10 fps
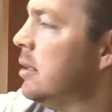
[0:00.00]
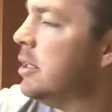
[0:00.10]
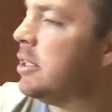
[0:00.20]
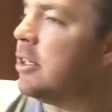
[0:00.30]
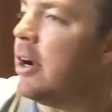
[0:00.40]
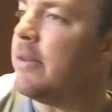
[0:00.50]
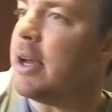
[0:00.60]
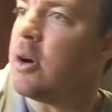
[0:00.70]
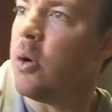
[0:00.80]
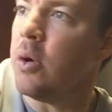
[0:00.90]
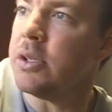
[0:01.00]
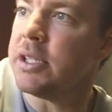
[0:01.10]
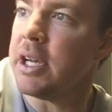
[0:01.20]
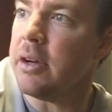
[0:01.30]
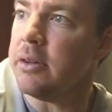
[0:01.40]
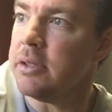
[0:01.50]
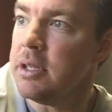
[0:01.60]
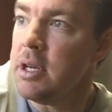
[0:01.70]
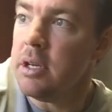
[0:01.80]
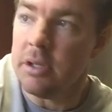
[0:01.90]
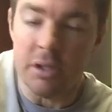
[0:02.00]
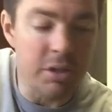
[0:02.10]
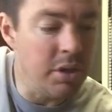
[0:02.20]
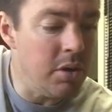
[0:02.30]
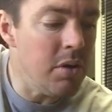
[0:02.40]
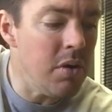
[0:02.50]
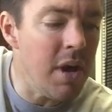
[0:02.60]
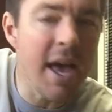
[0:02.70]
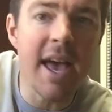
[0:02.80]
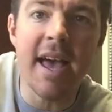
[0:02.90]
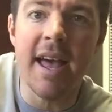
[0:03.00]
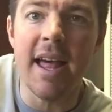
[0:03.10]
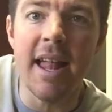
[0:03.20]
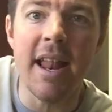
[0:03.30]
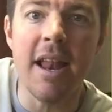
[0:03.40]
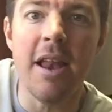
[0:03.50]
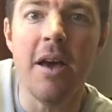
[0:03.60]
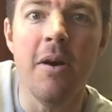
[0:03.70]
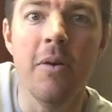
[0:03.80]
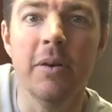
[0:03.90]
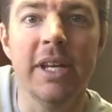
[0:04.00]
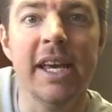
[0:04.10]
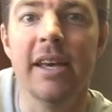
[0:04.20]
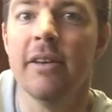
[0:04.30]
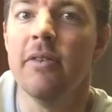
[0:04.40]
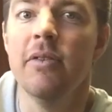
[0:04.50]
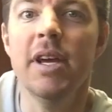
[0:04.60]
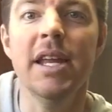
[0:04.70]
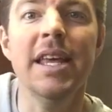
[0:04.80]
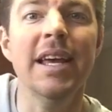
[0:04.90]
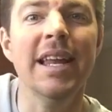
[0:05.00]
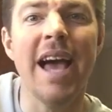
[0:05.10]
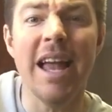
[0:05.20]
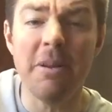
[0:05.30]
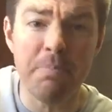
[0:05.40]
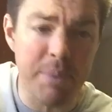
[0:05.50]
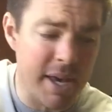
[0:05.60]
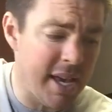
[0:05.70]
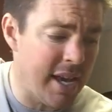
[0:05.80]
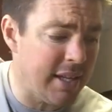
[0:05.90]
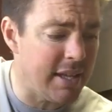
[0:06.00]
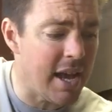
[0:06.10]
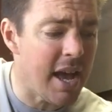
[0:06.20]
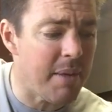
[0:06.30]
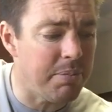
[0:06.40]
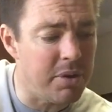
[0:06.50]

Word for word: Let's start that chorus, it goes. So hello, D, really glad you picked up